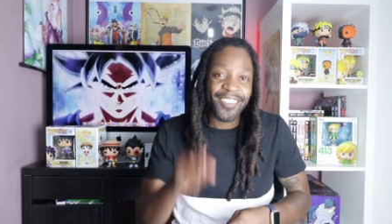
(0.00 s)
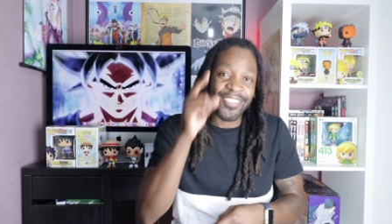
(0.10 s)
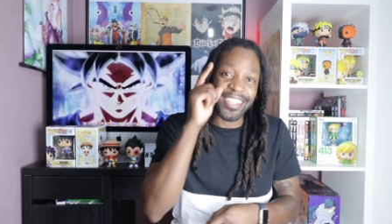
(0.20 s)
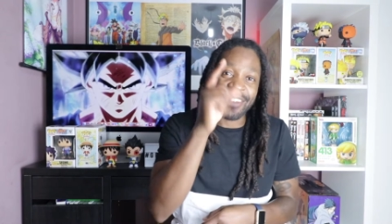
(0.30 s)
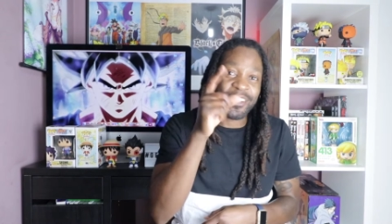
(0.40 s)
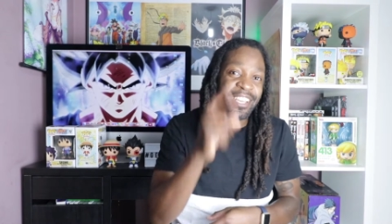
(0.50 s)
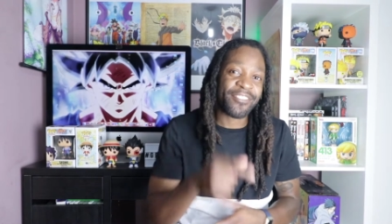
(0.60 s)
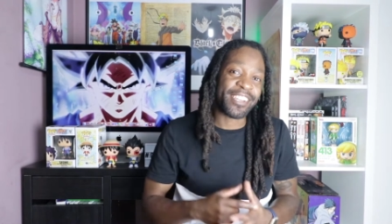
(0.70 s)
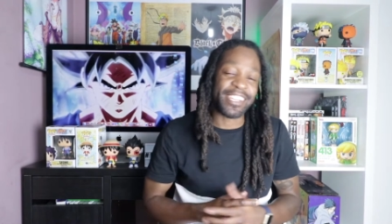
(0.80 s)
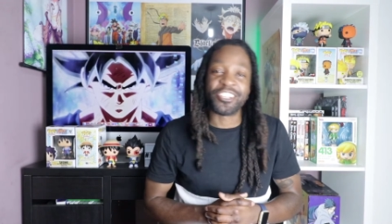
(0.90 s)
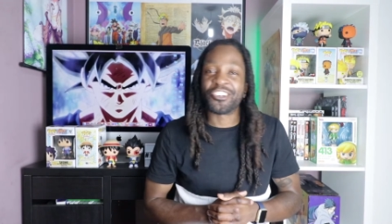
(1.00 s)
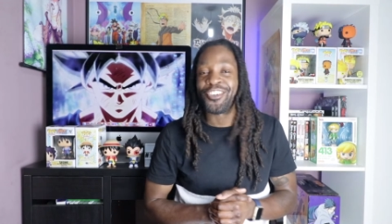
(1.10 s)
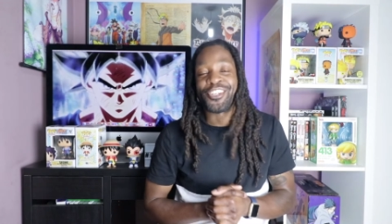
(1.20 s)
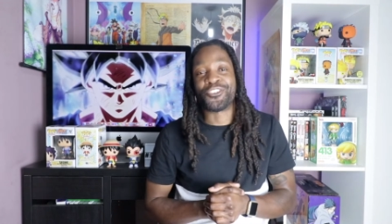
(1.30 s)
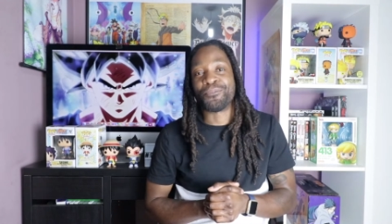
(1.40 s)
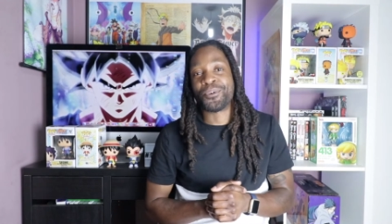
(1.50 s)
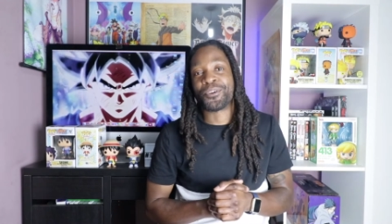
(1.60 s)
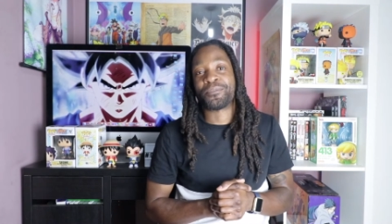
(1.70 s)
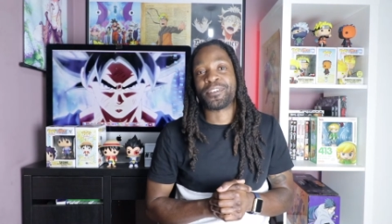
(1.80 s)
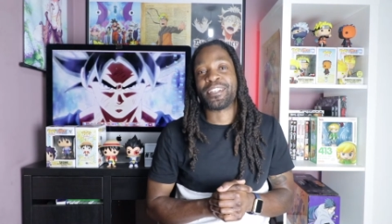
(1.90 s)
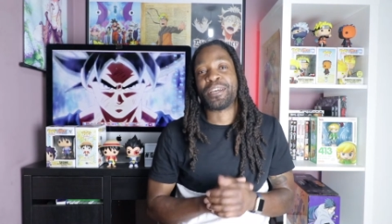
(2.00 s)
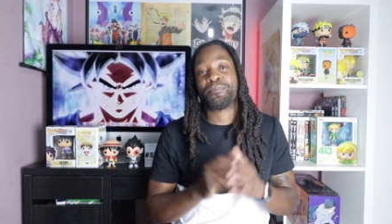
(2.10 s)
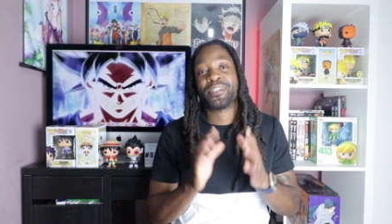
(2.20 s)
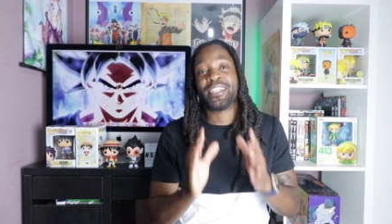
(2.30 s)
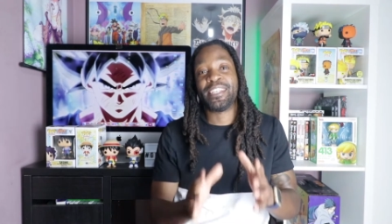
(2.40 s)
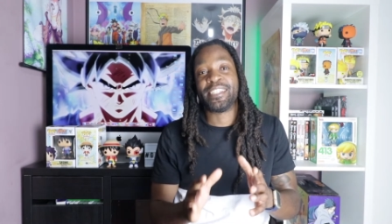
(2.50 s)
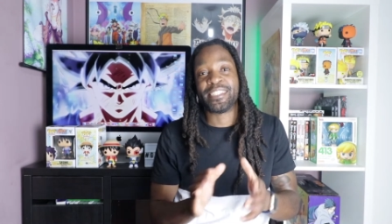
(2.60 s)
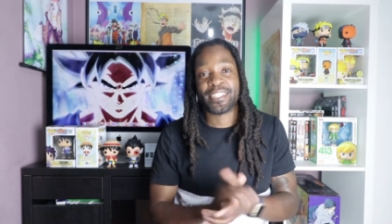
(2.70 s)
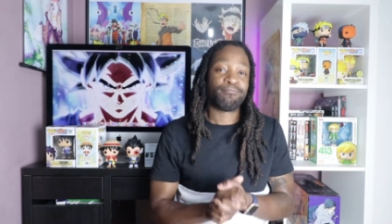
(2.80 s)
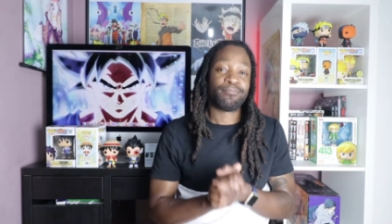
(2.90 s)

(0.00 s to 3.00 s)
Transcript: Yeah, we definitely need the original Pokemon there. Please.